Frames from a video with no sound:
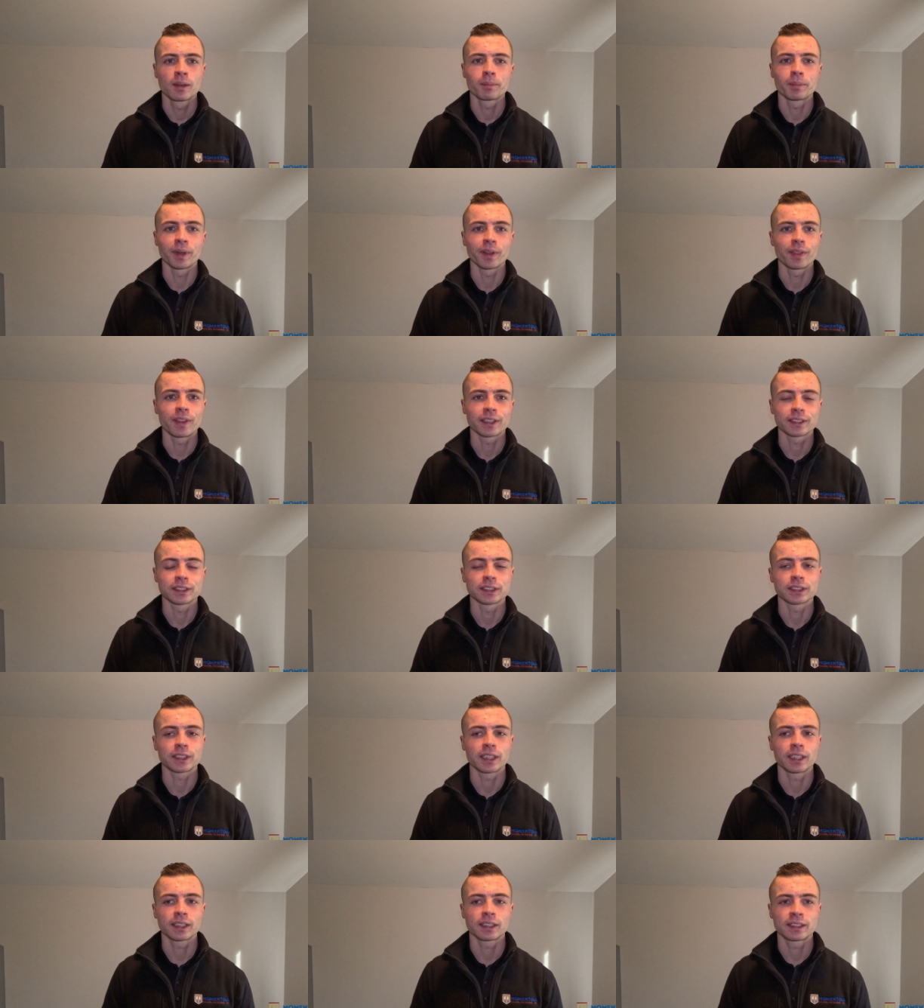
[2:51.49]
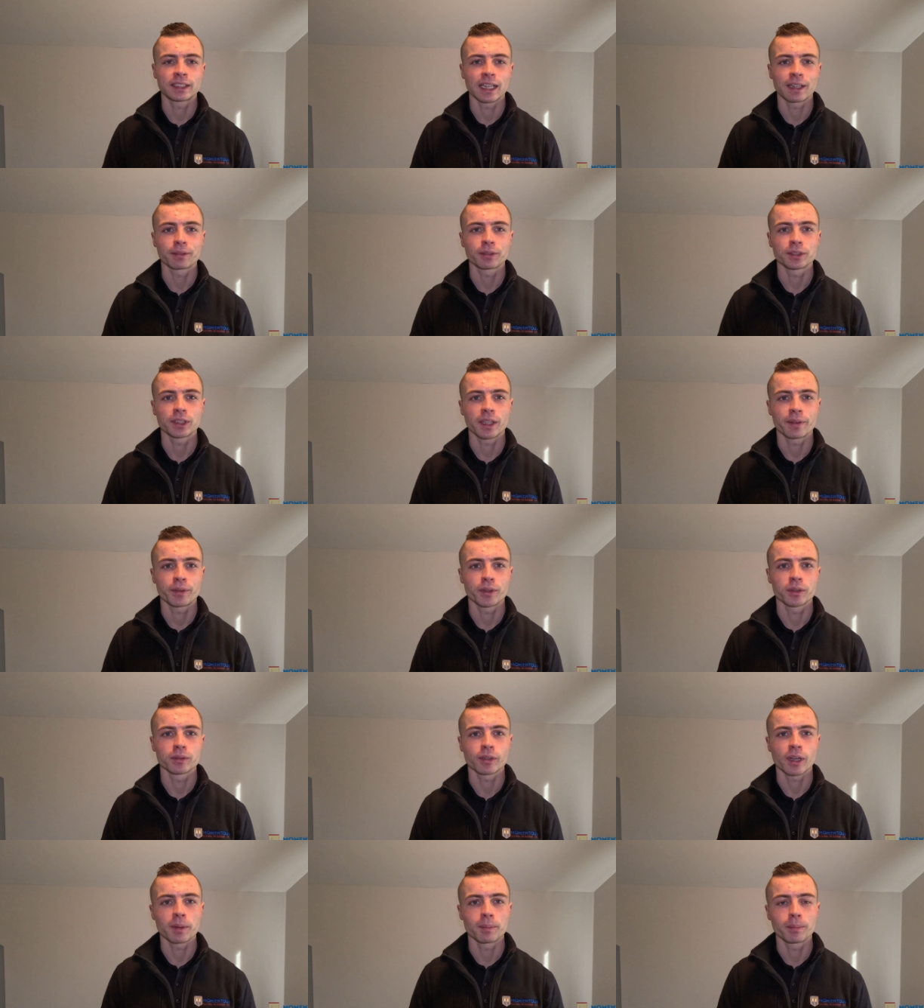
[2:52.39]
but this is going to definitely give you
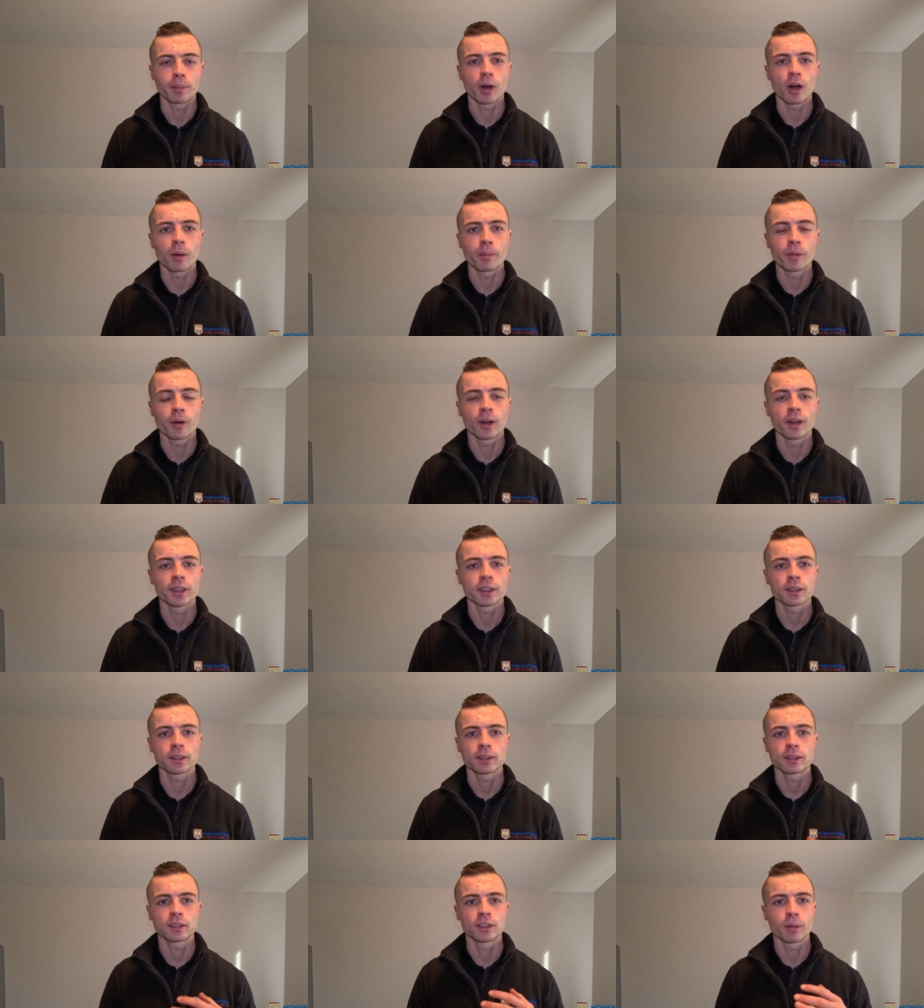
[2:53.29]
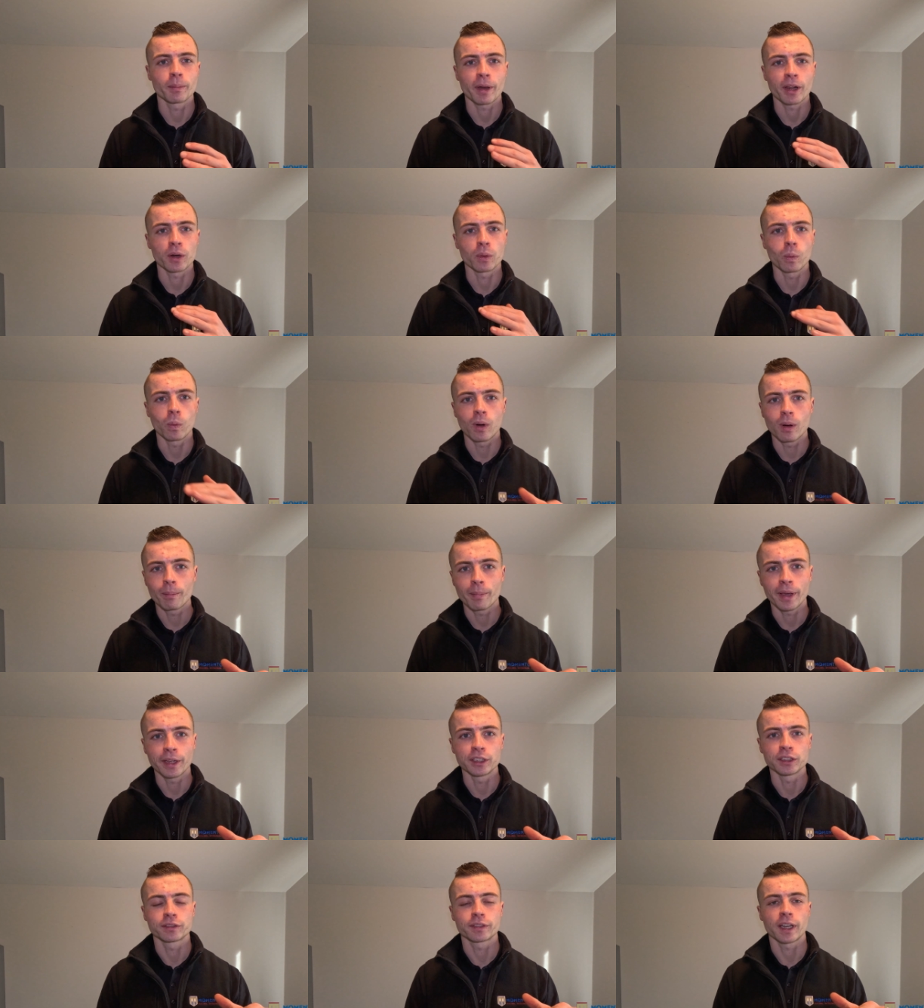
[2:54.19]
a right ballpark no matter what
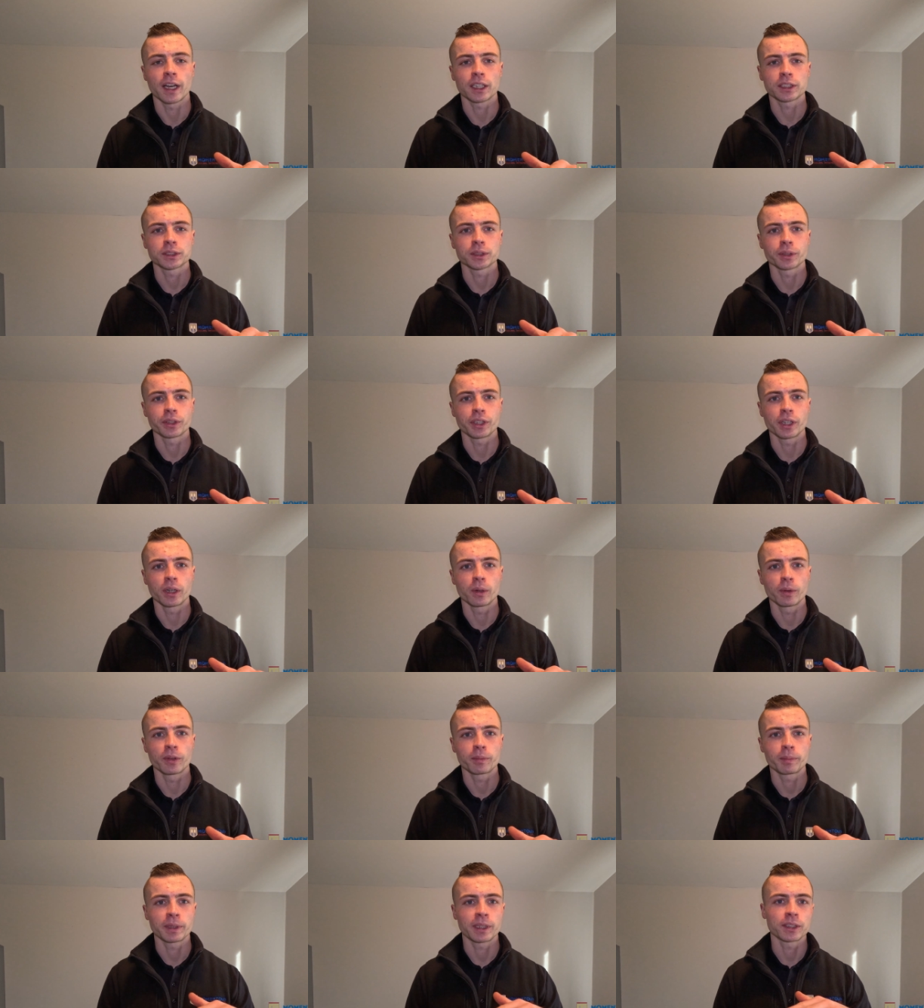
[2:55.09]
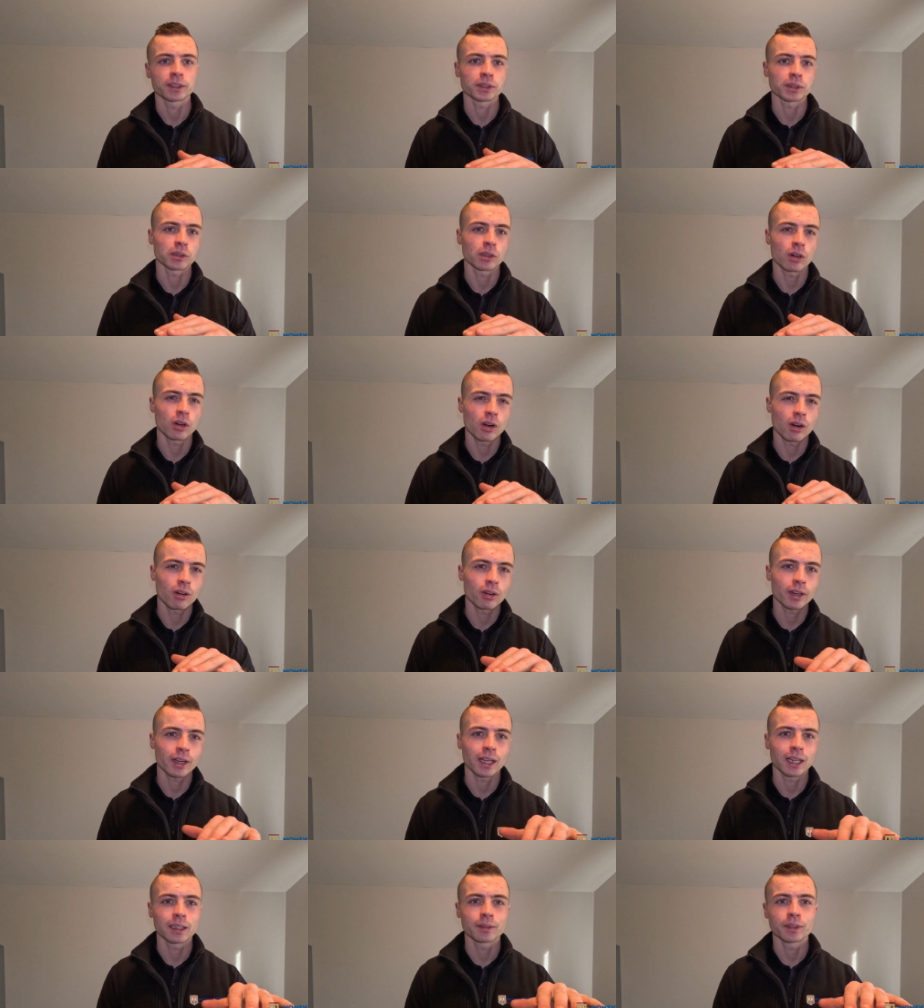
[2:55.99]
manufacturer they go with, because they're all
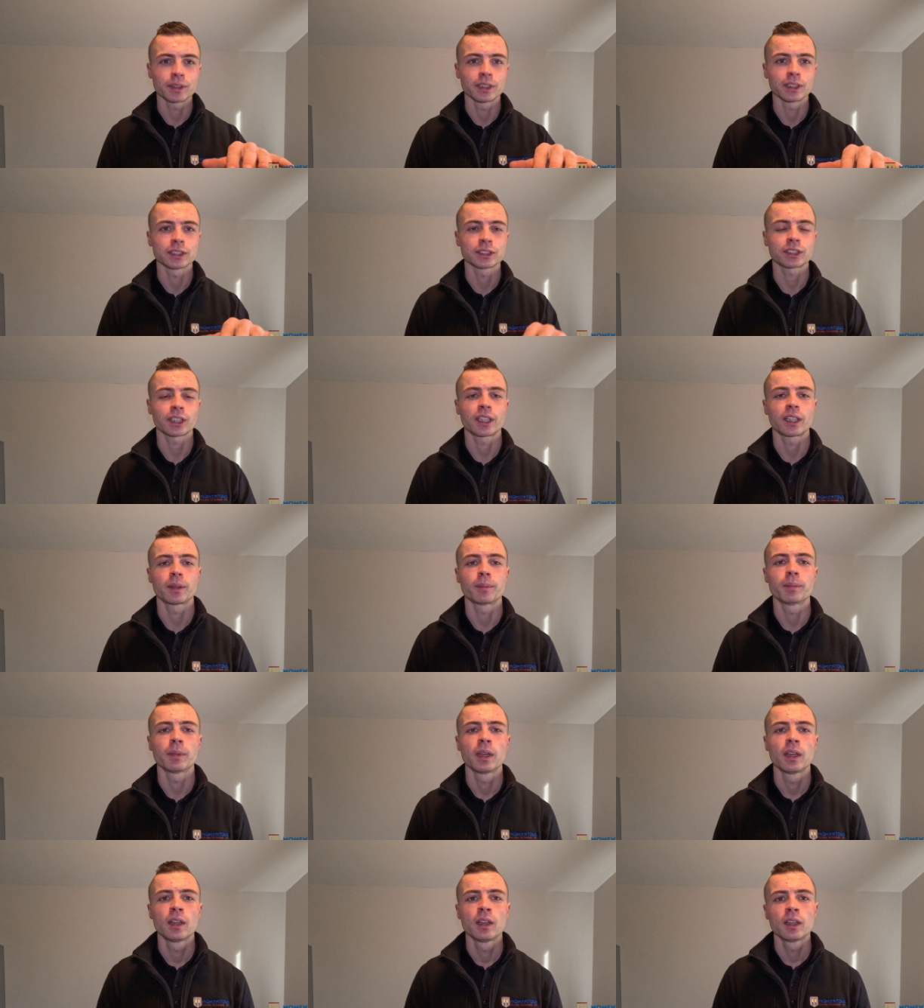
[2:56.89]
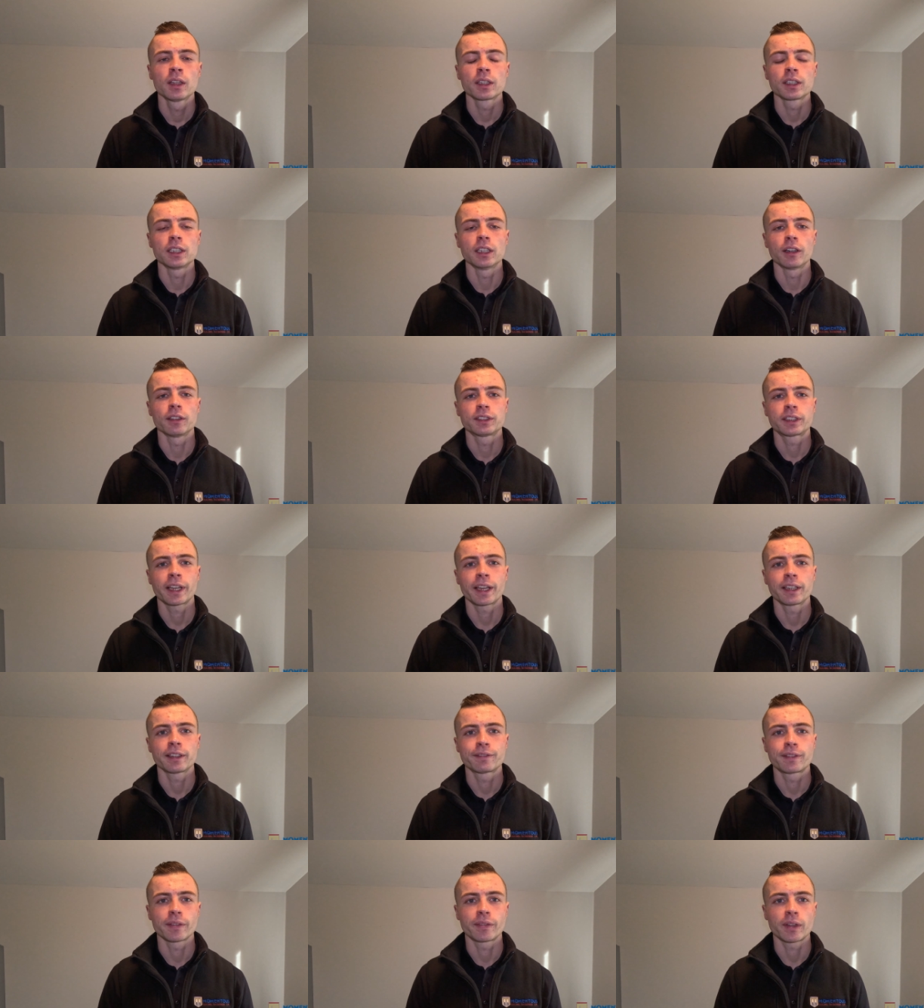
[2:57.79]
kind of in the same 10
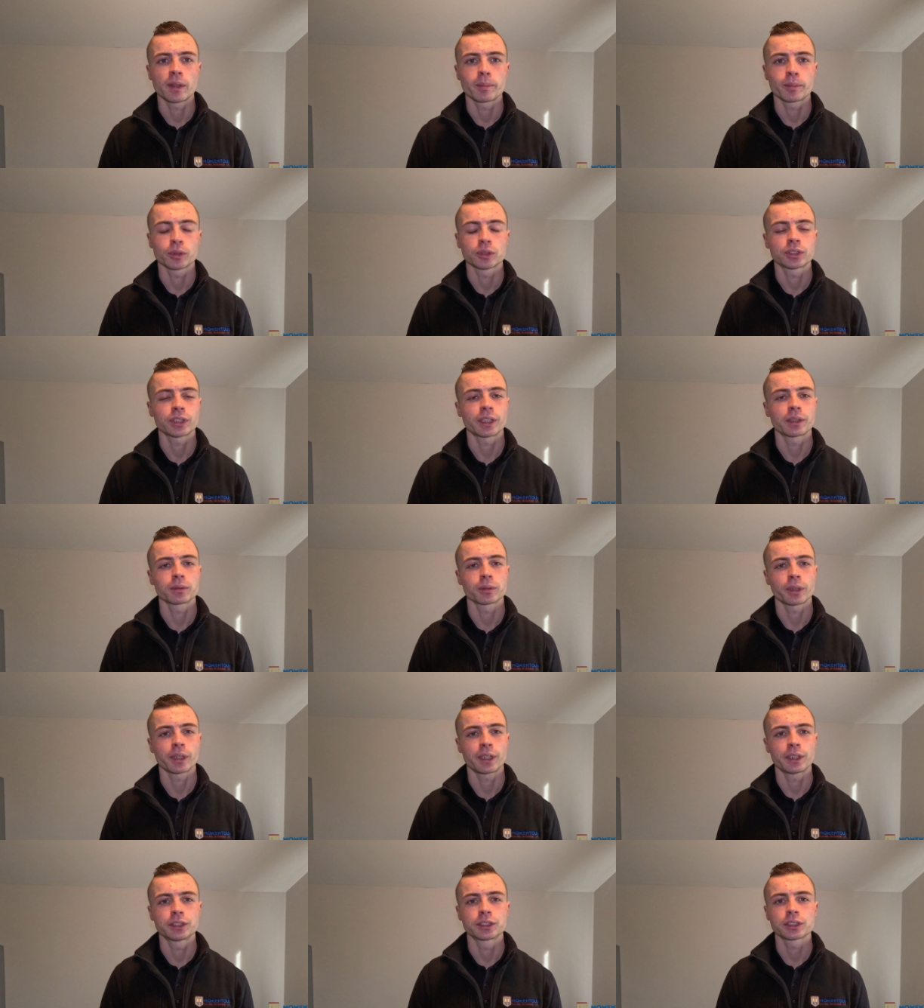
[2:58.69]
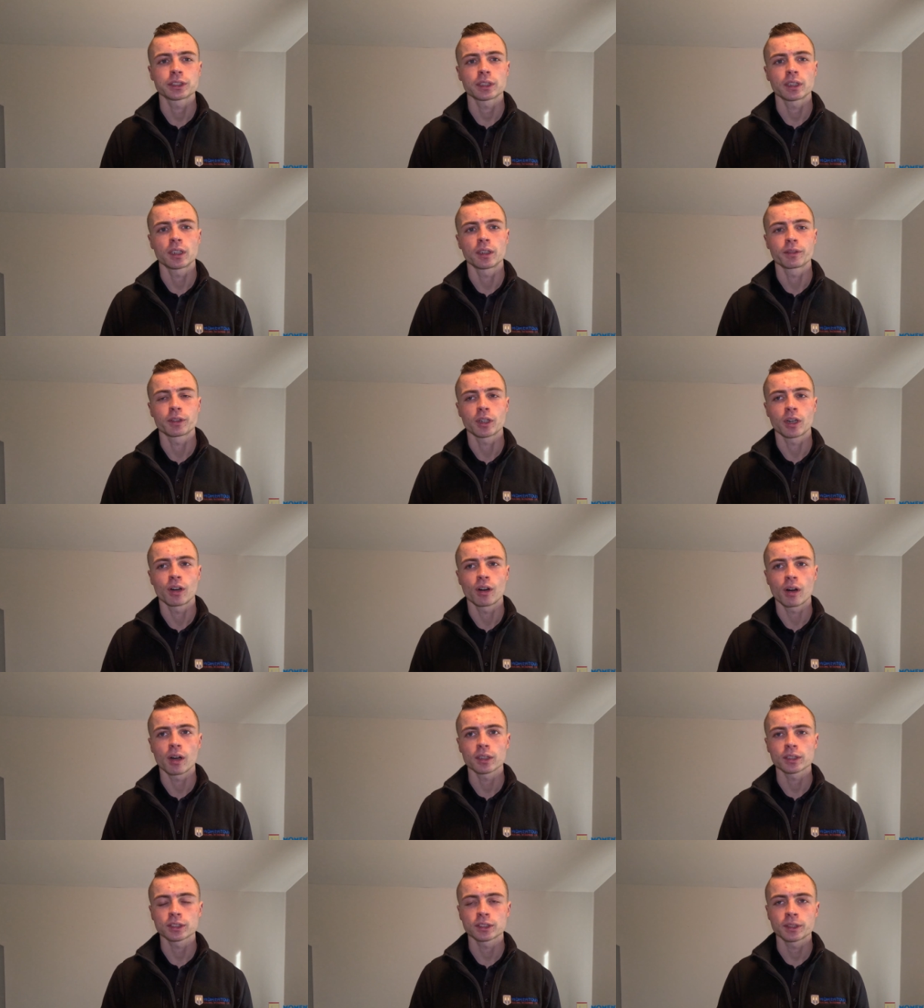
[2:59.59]
to 15% range of
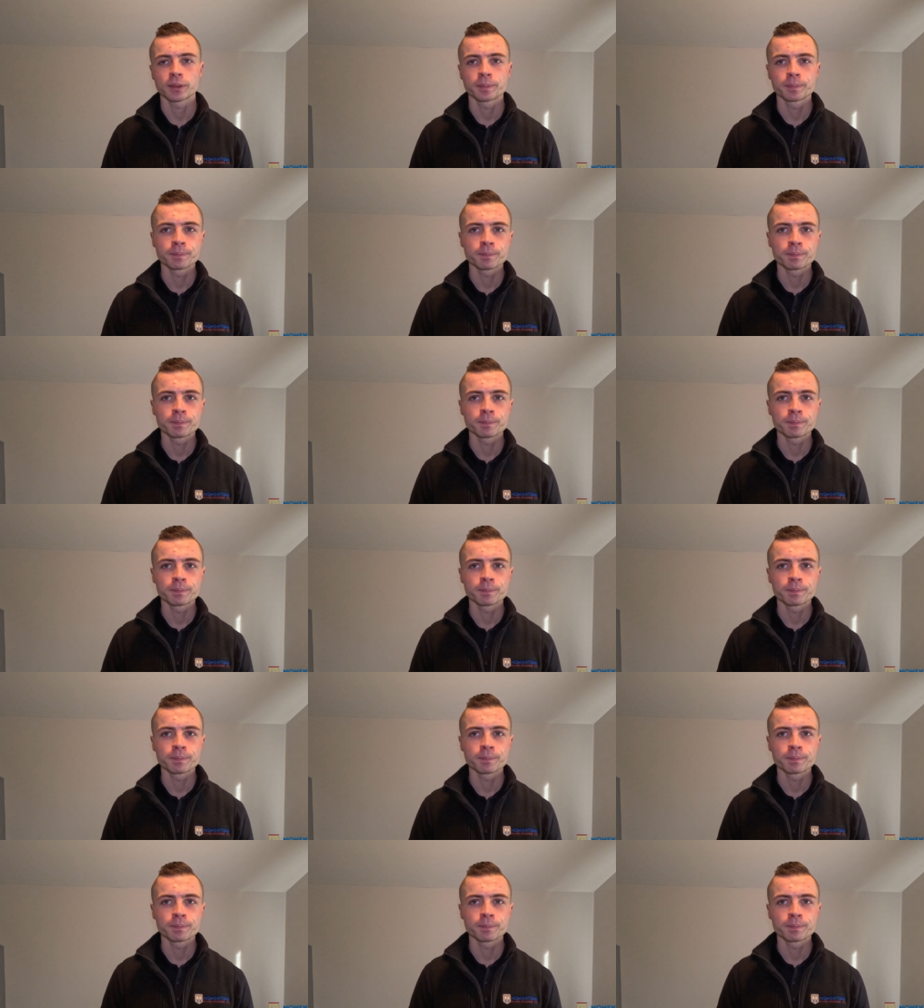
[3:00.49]
cost.